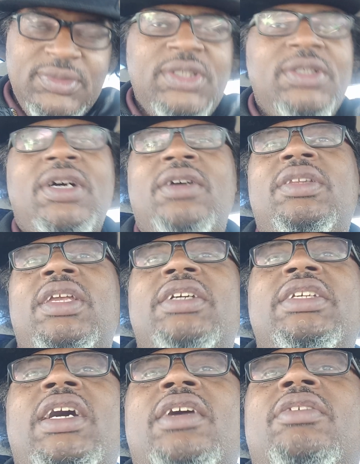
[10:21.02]
You gonna
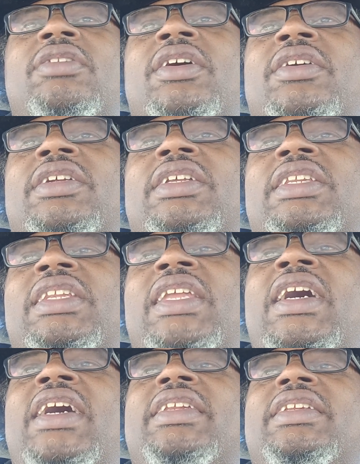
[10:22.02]
learn, y'all gonna learn a
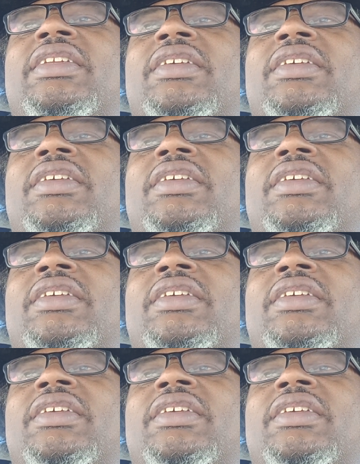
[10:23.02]
lot